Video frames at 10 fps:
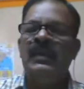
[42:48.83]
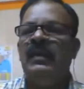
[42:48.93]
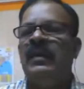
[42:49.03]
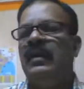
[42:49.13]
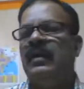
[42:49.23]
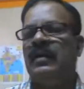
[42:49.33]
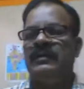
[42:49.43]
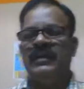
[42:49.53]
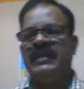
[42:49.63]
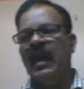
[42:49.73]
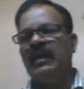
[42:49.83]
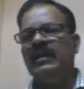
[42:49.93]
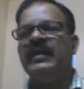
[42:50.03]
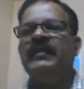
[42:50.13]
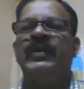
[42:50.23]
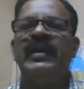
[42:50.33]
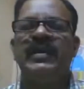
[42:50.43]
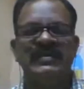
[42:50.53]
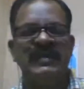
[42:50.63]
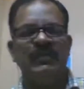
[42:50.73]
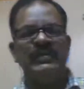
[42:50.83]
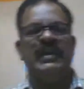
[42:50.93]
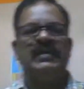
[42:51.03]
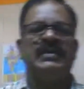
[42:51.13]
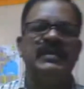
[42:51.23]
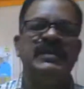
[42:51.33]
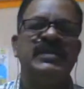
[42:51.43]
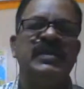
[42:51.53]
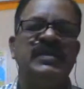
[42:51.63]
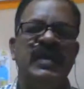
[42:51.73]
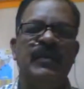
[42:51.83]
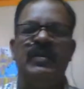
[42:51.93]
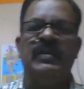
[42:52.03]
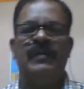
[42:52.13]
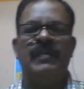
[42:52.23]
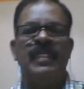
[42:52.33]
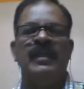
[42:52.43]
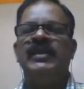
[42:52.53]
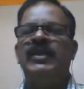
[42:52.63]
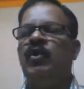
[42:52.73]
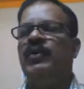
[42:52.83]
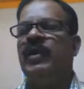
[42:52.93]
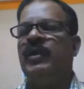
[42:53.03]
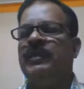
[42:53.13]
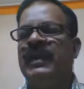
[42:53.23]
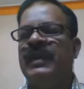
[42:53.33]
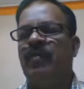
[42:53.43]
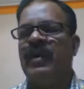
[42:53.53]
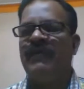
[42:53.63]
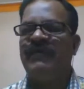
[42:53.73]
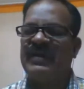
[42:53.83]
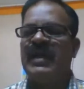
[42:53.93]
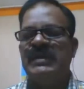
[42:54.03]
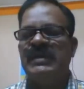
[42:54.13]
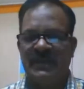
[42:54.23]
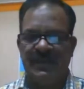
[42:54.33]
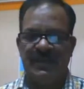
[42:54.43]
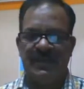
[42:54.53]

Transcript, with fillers: uh, the third important concept we shall discuss about the theory of demographic transition.